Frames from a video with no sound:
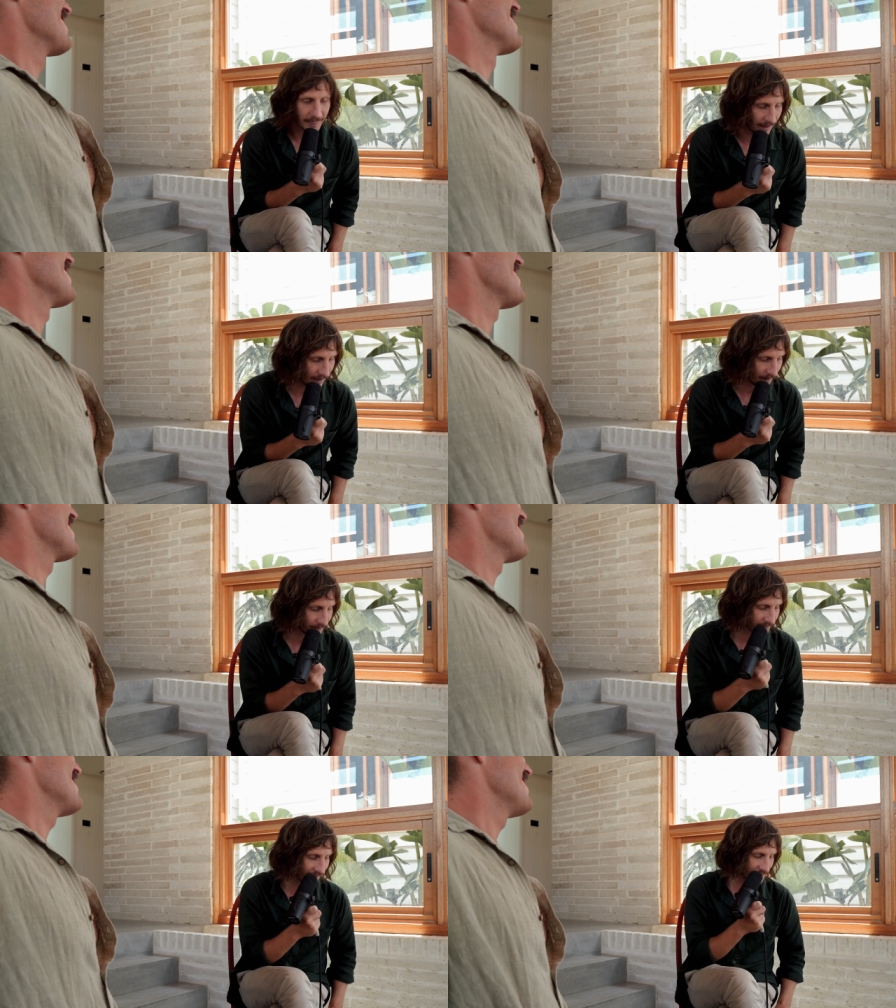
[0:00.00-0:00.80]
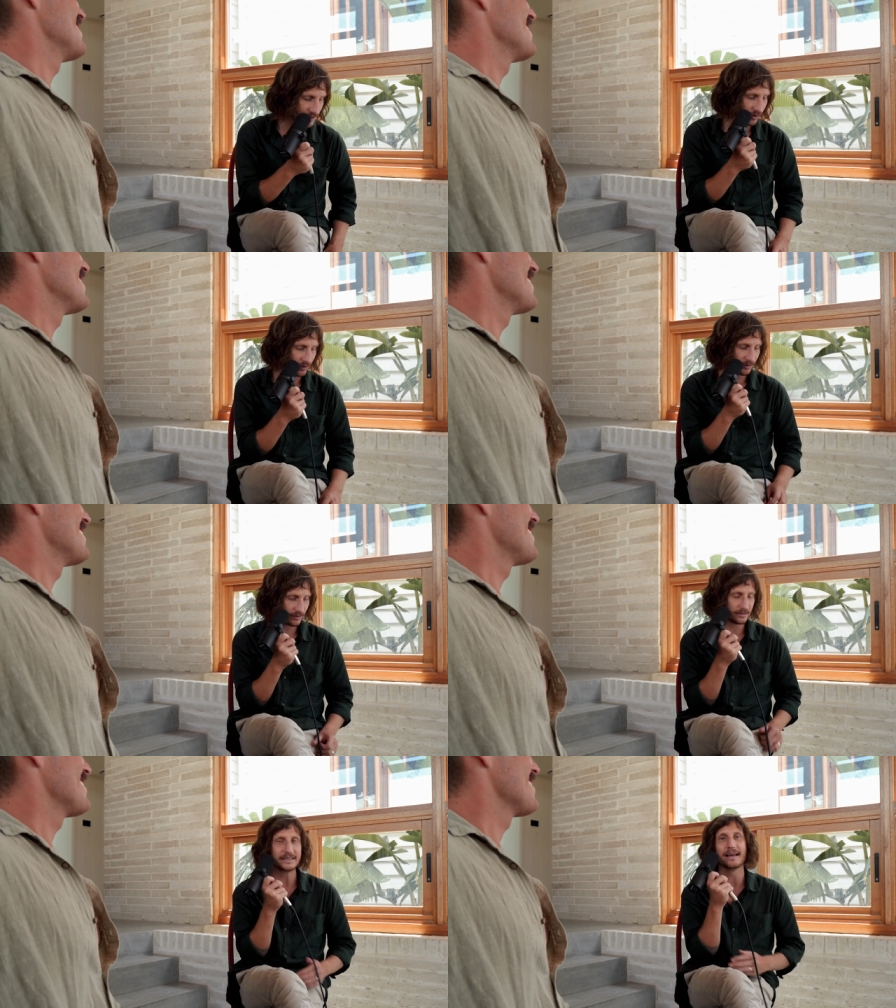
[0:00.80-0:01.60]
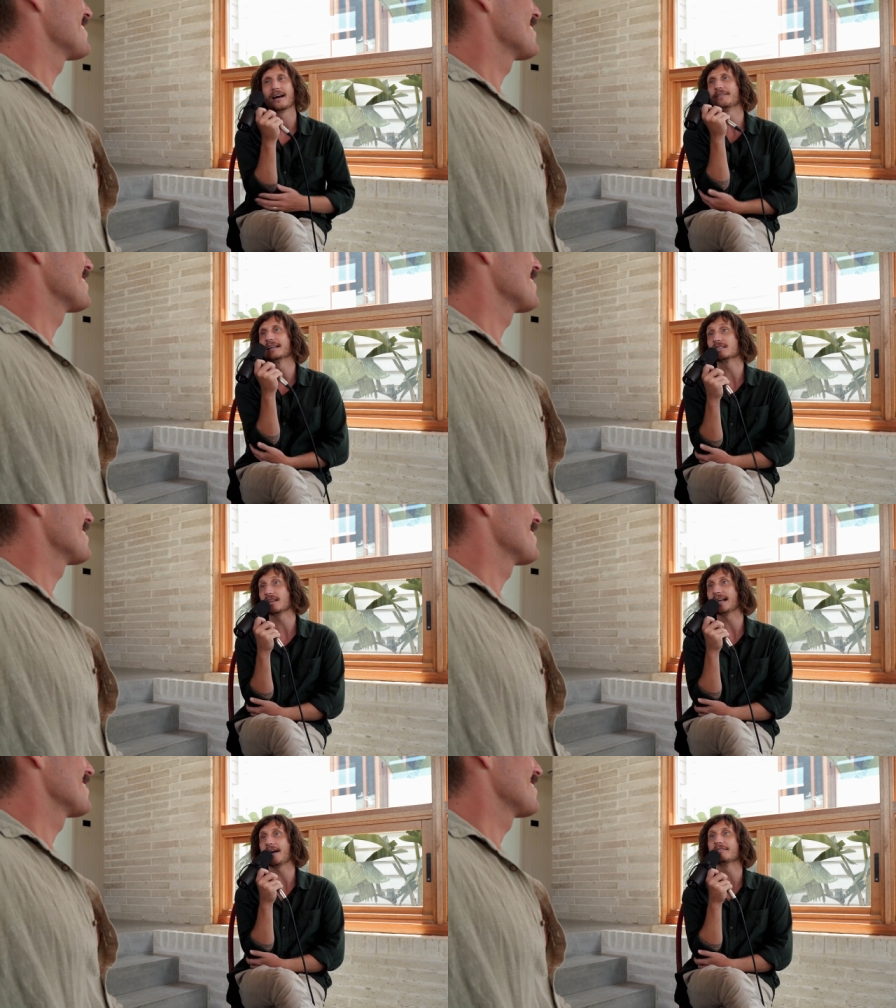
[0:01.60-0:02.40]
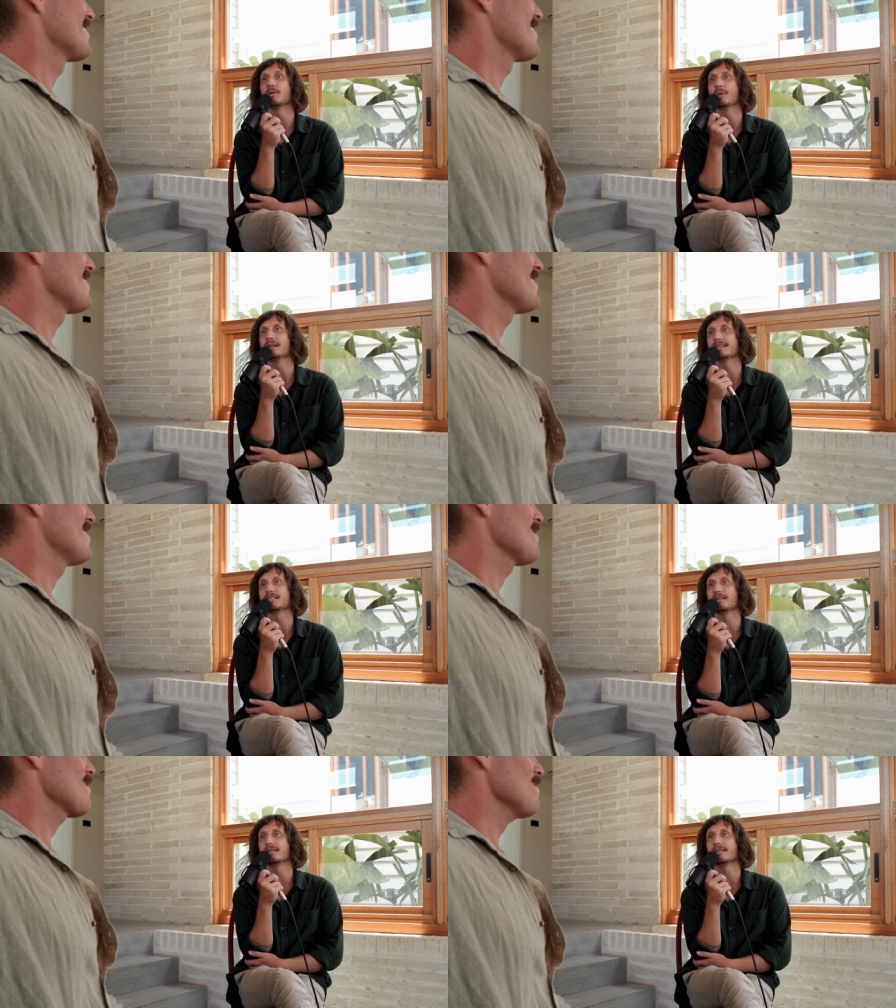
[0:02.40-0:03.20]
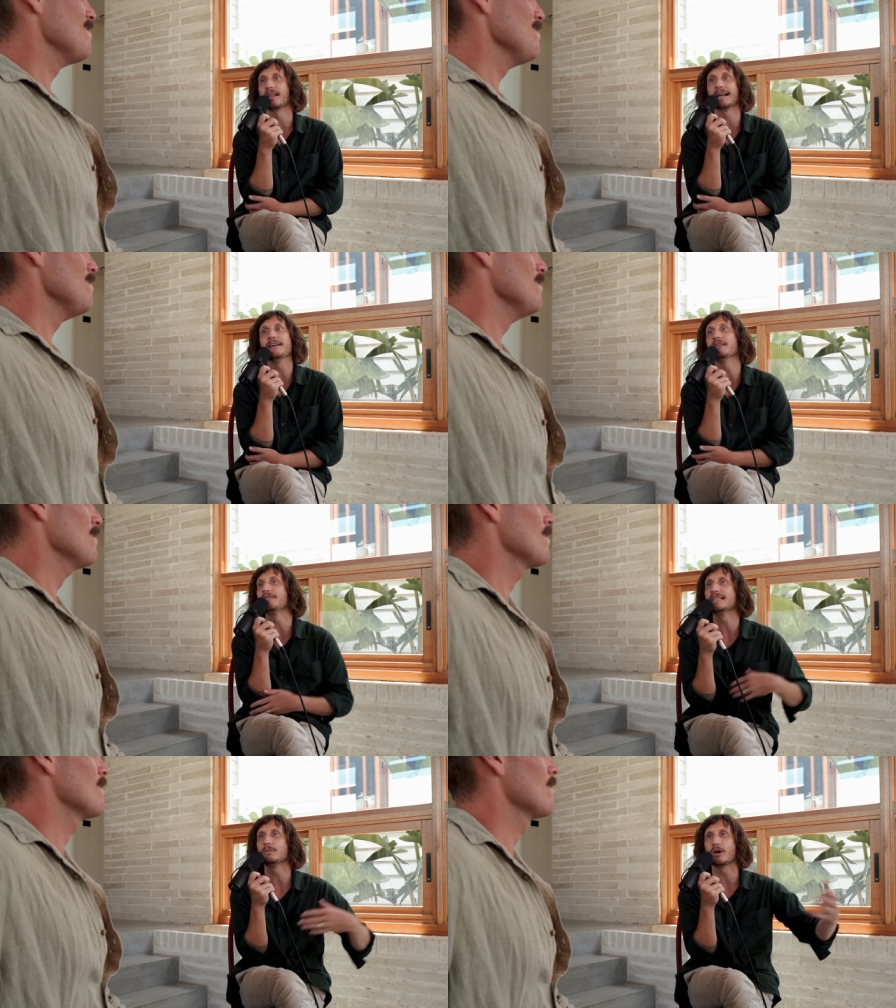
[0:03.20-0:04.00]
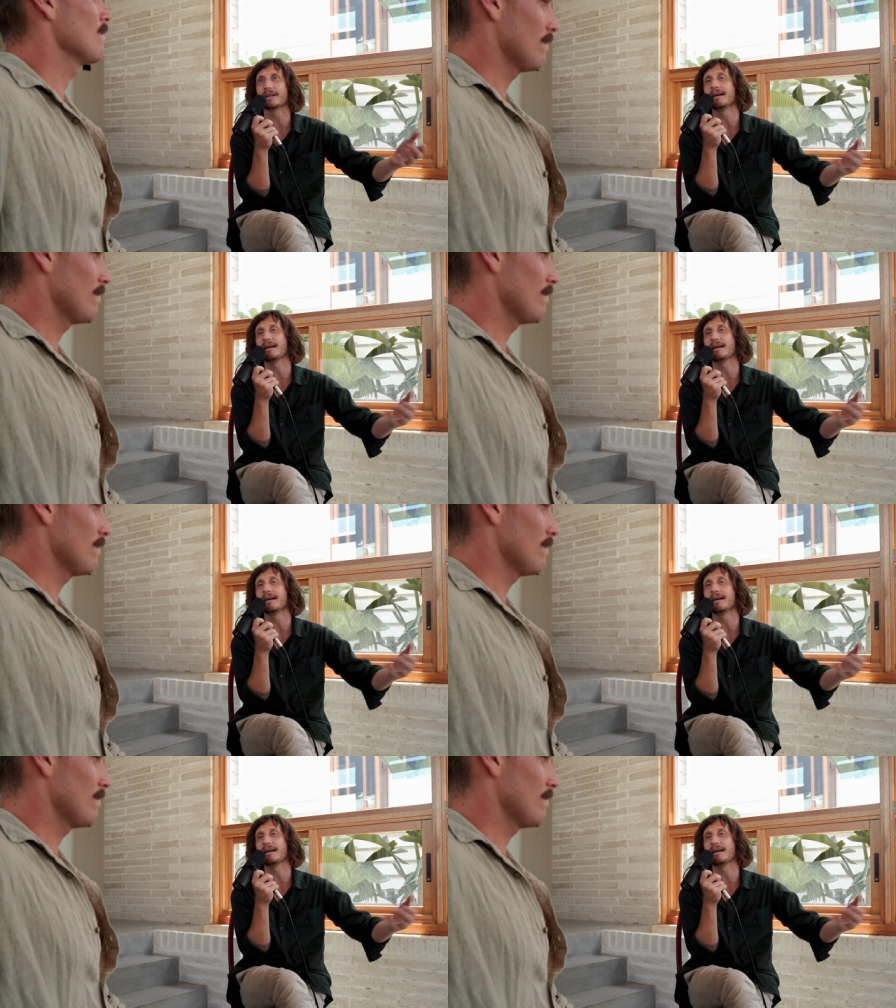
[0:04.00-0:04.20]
Um, and so, yeah, I think it's like having the willingness to, like, even if it didn't work